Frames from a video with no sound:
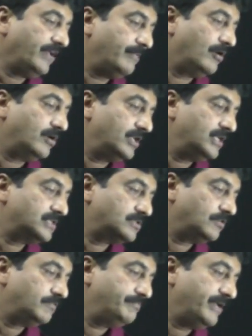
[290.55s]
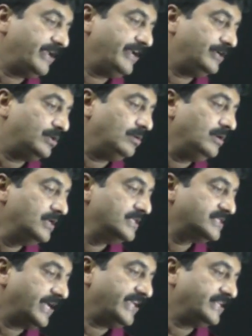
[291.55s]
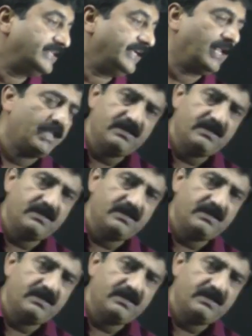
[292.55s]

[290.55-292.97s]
A modulus of B into sin theta.